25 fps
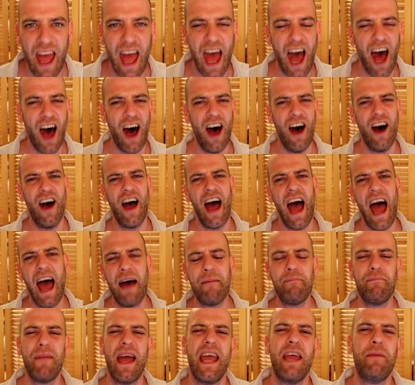Uh,
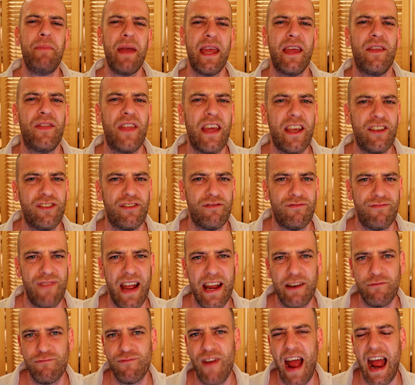and maybe this
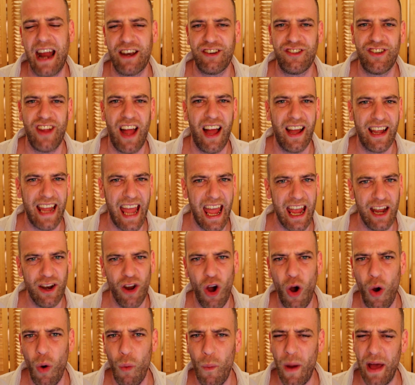red rash that I get in
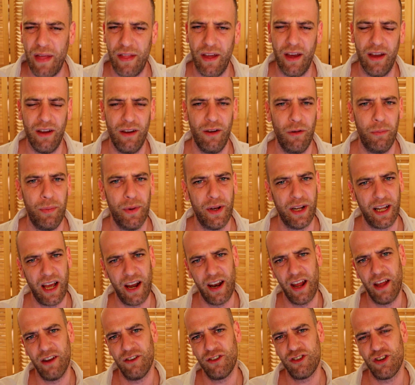hot weather up at the
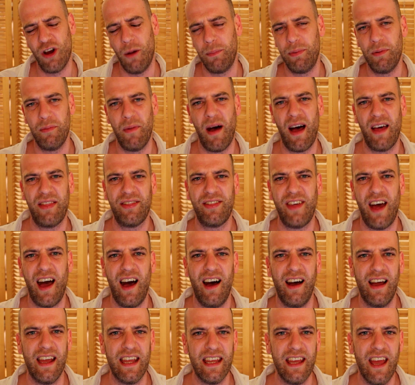kind of top of my
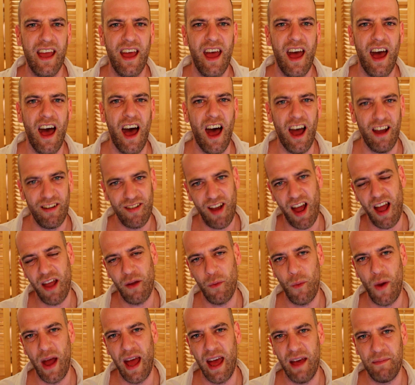thigh, uh, right
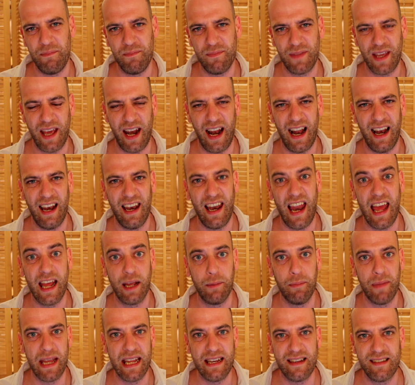where kind of leg
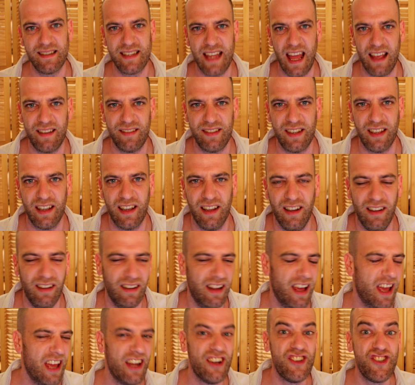meets testicle,
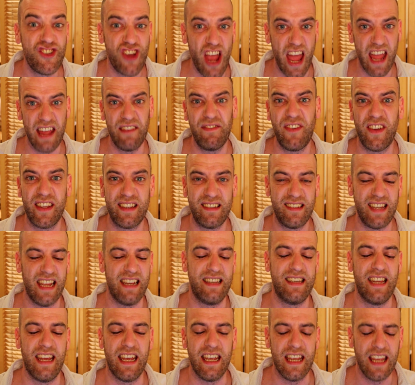chafe
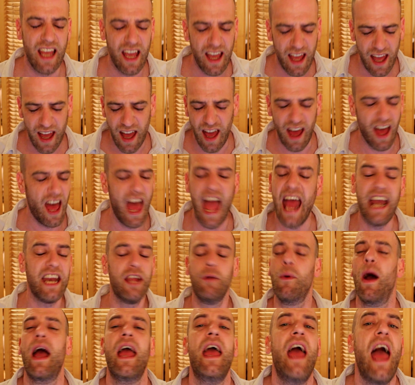city. Uh,
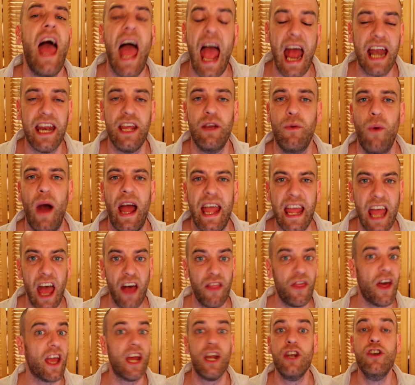anyway, anyway,
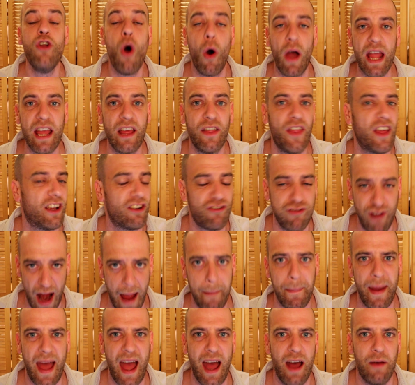they annoy the
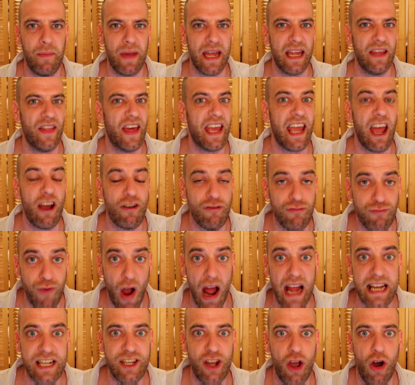crap out of me. They get
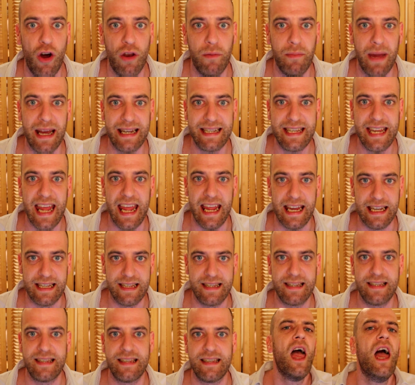right on my
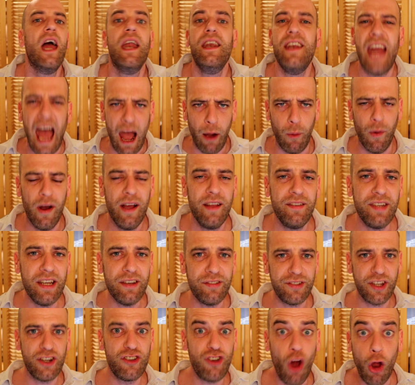tits. Now,
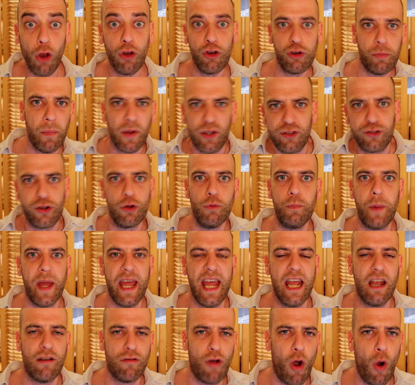since I donned my
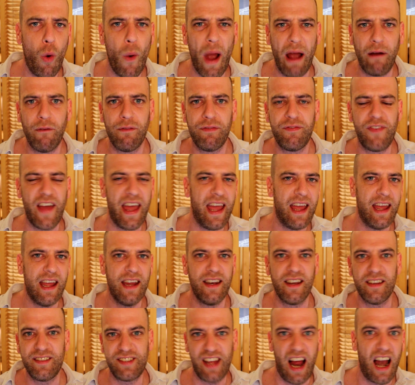superhero outfit and
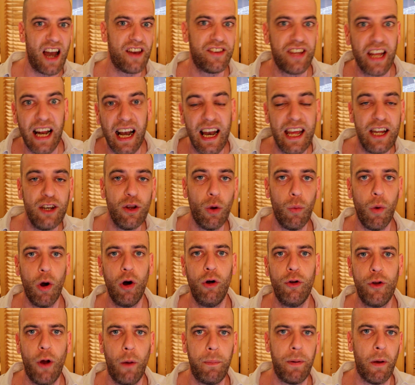decided to clean the
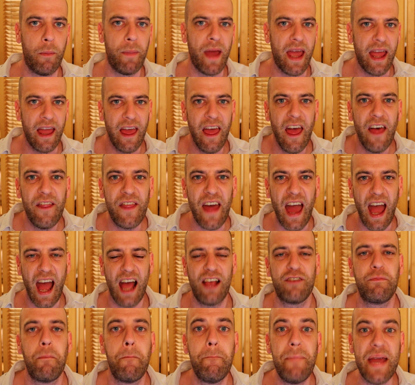world up a bit, there
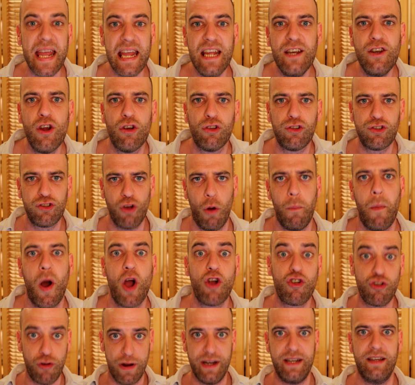has been some
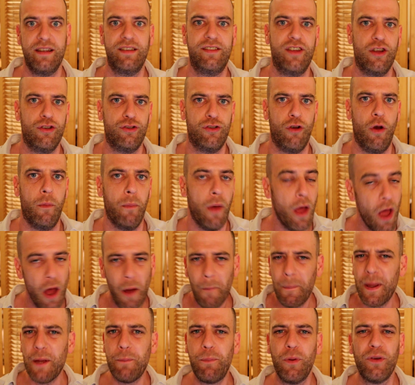criticism.
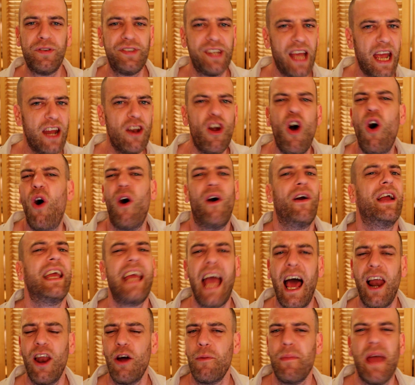People saying, oh,
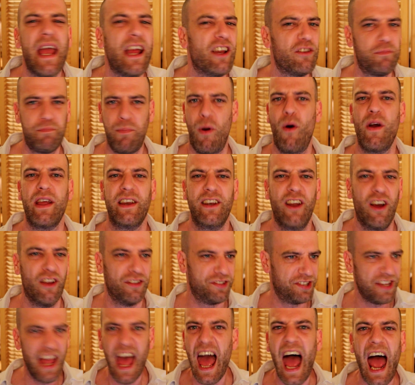Callum is
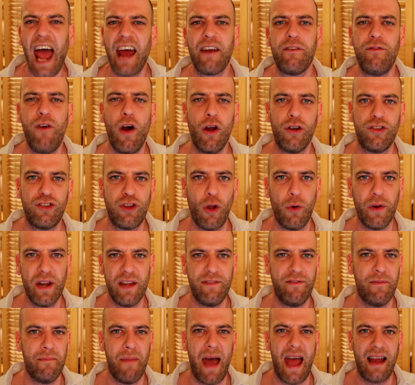pointless. Adverts don't
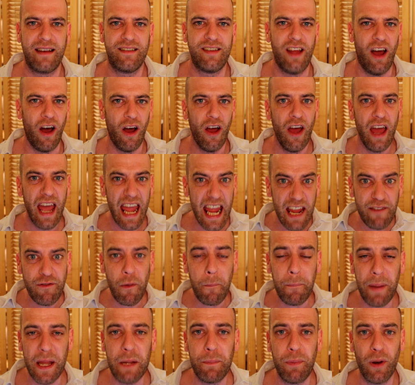even matter.
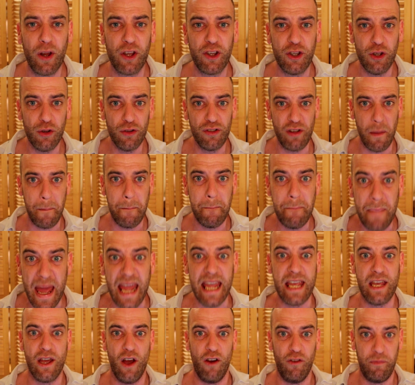Even people accusing
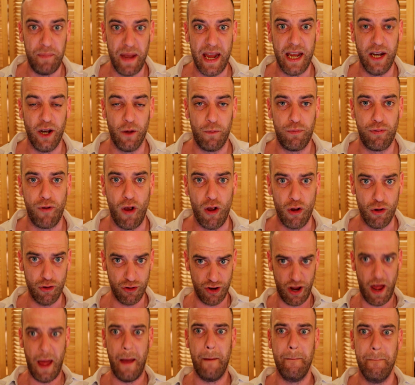me of being a prude.
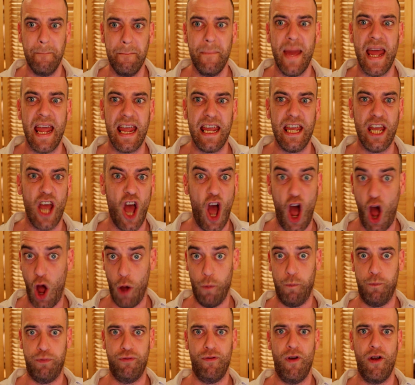Me, a
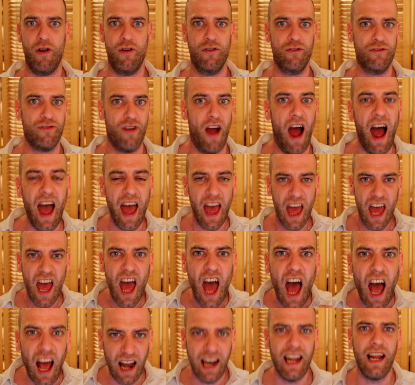prude, right?
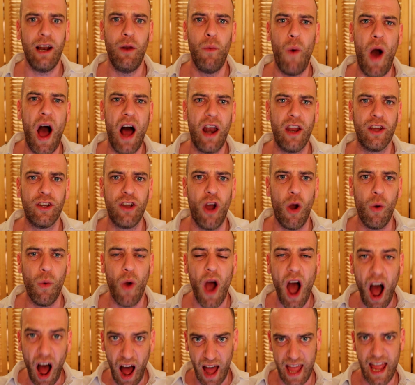A little while
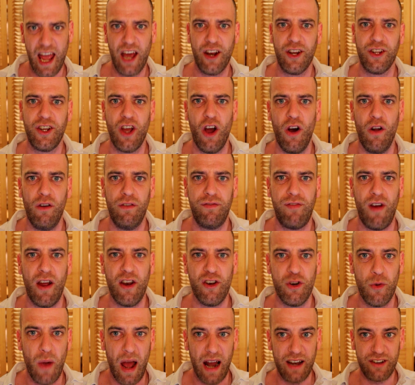ago, I had a girlfriend
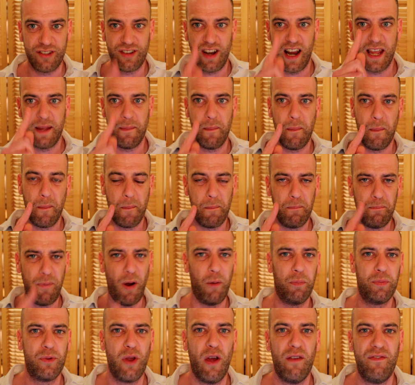who actually
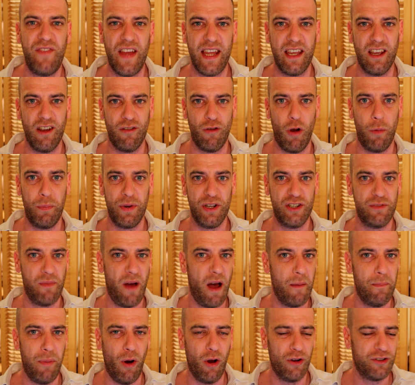popped her finger up into
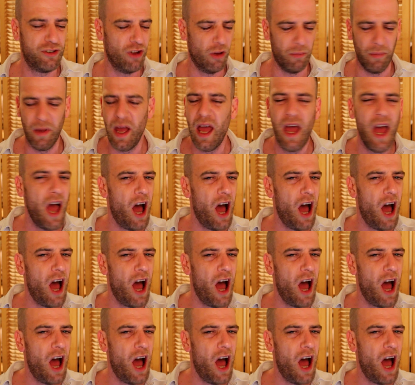my bottom.